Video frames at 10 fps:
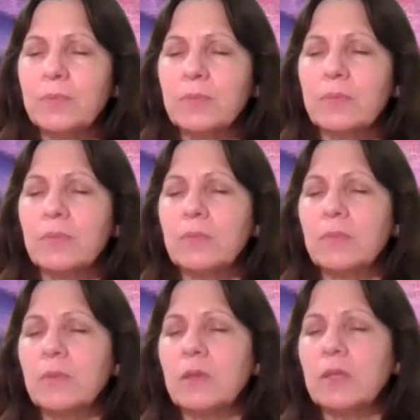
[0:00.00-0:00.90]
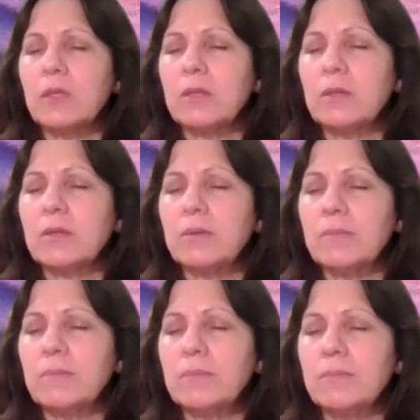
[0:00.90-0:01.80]

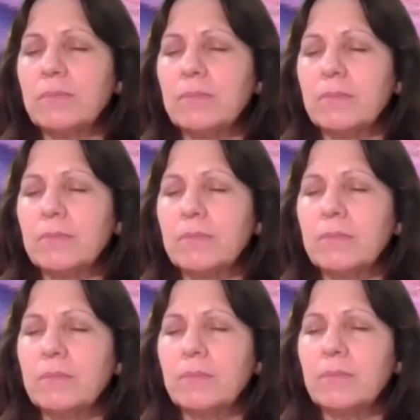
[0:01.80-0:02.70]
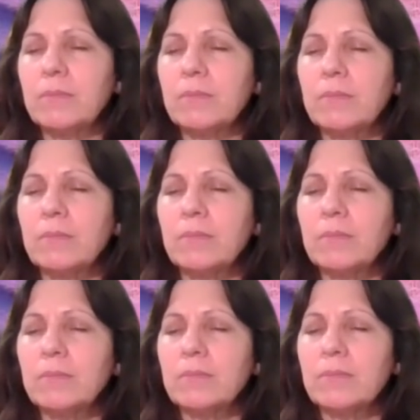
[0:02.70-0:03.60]

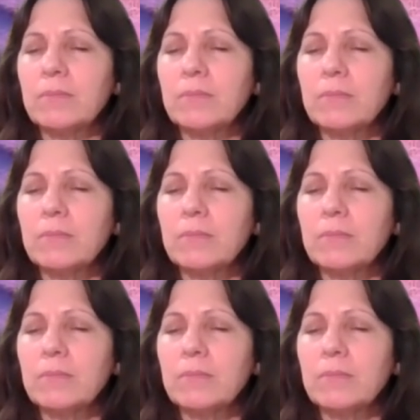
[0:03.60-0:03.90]
[no speech]